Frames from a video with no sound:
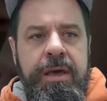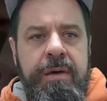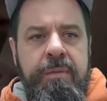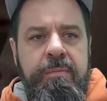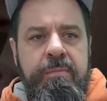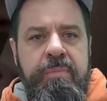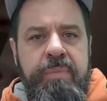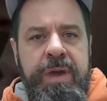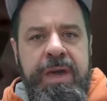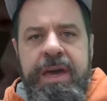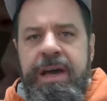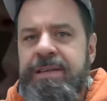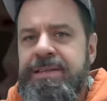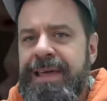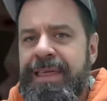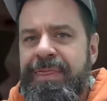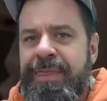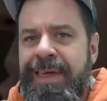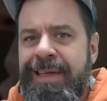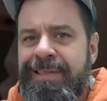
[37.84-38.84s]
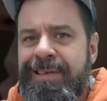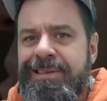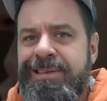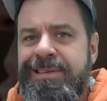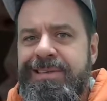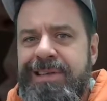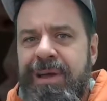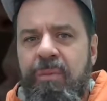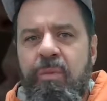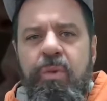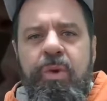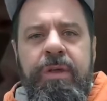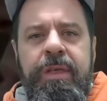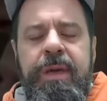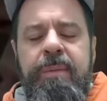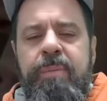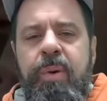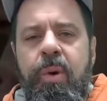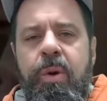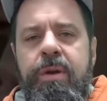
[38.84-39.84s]
because I think this is something really
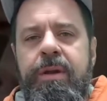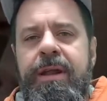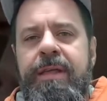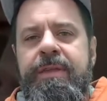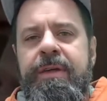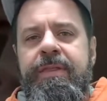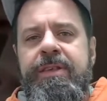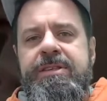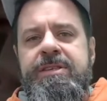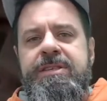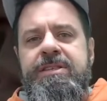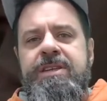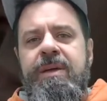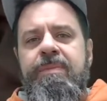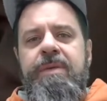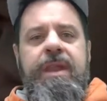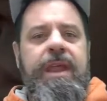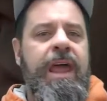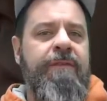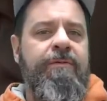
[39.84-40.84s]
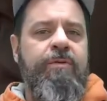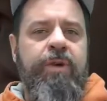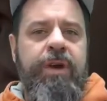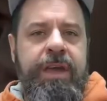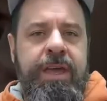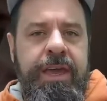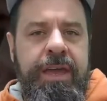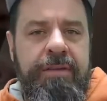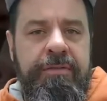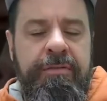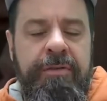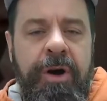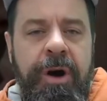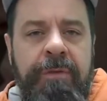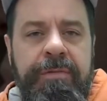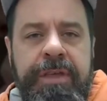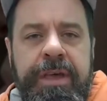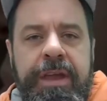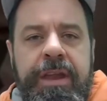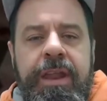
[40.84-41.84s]
important. I think this is something that everyone can get
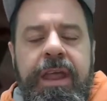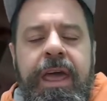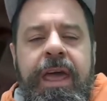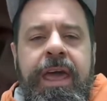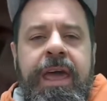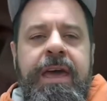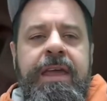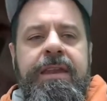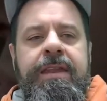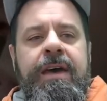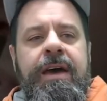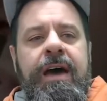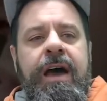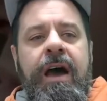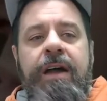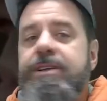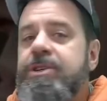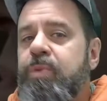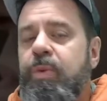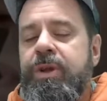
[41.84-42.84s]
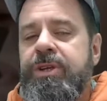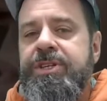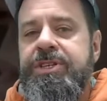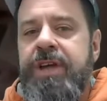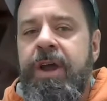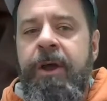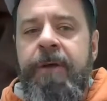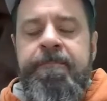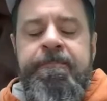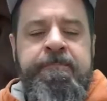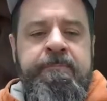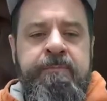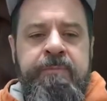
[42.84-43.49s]
involved in, and I just want to share it.